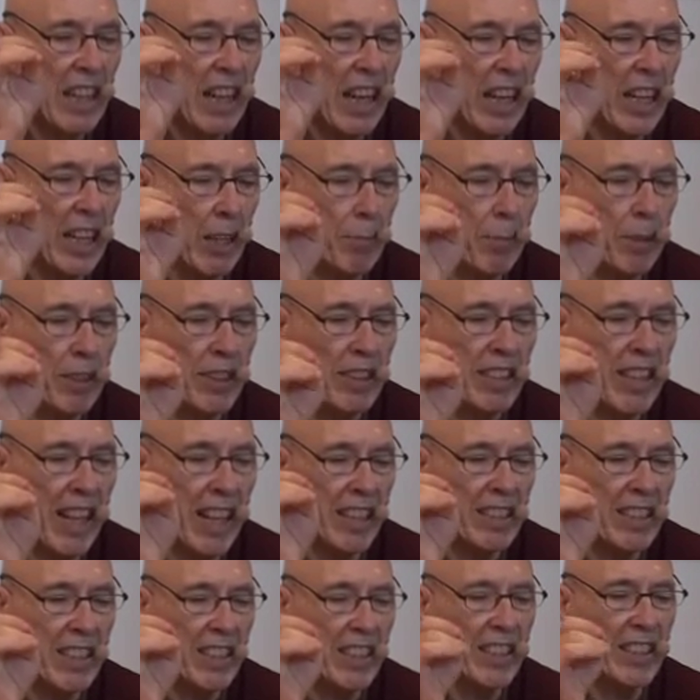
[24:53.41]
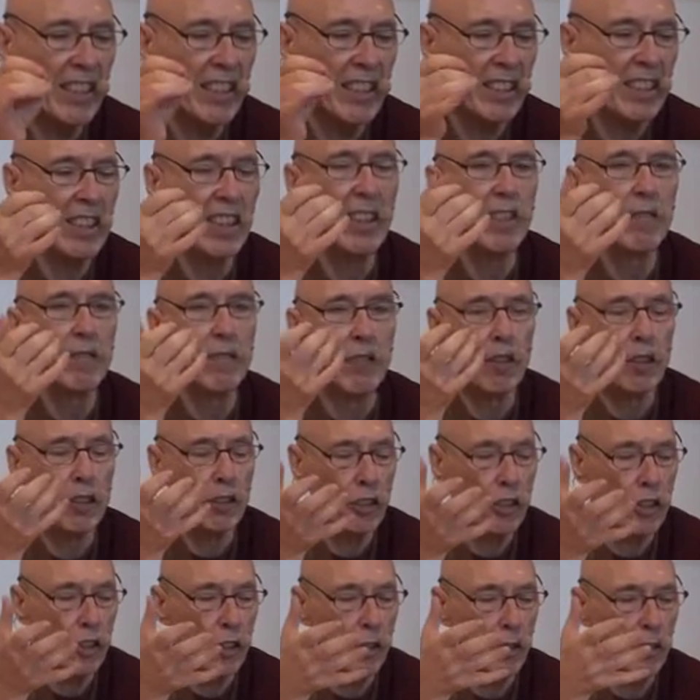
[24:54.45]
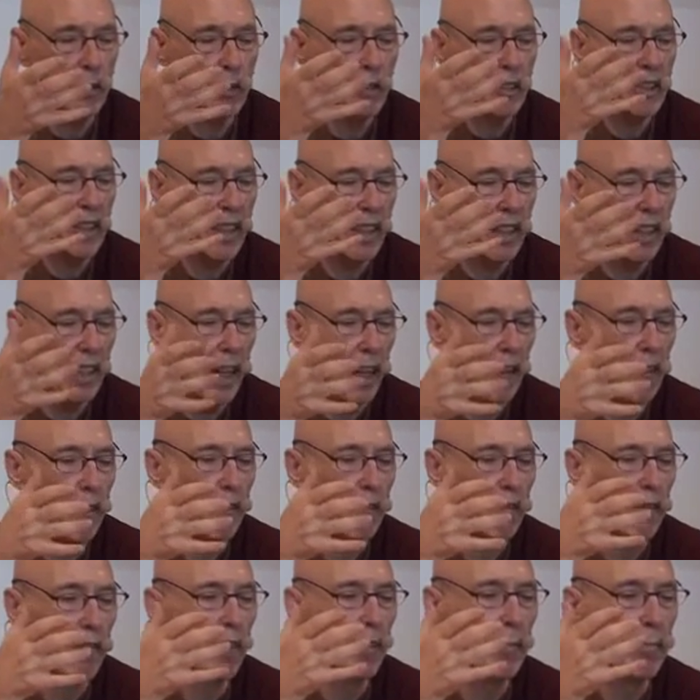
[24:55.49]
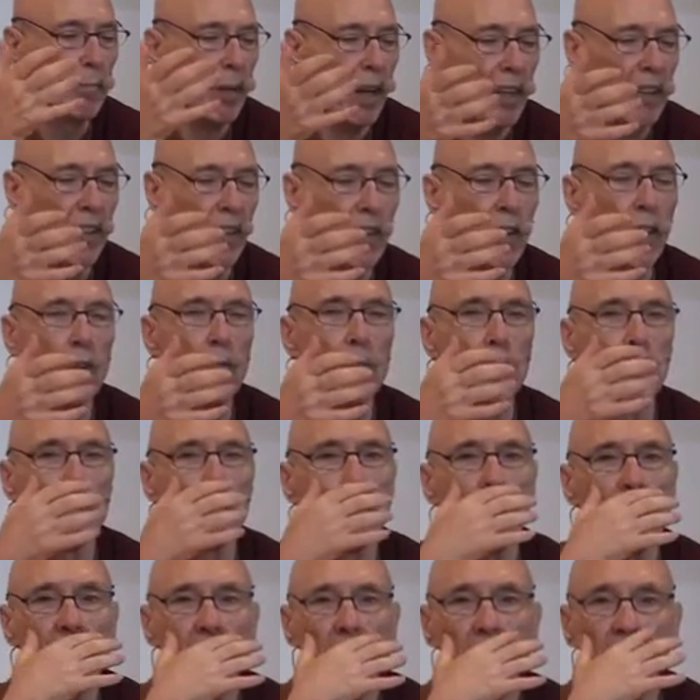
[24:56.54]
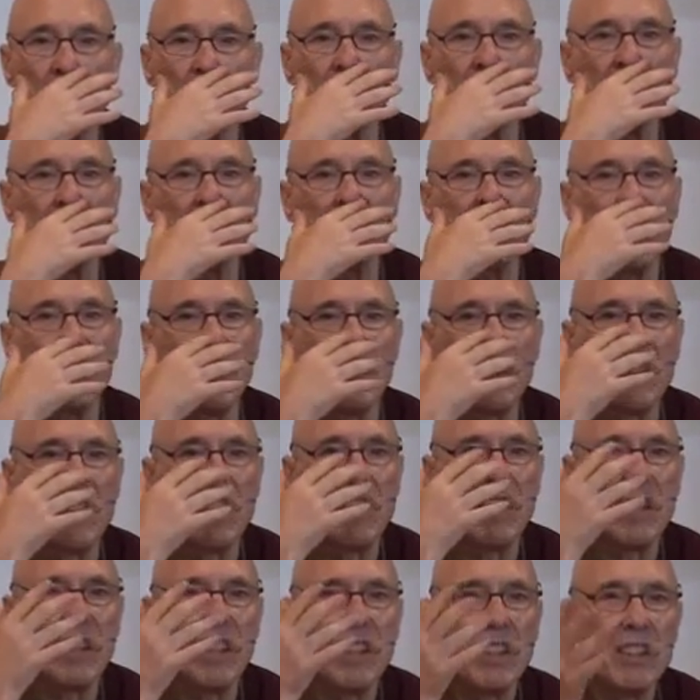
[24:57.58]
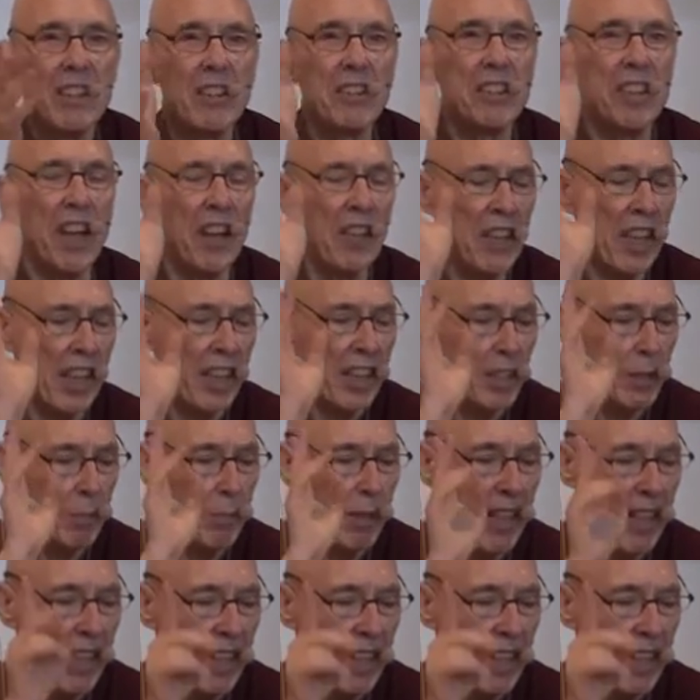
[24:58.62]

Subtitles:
and he possesses the virtues loved by the noble ones. So something is being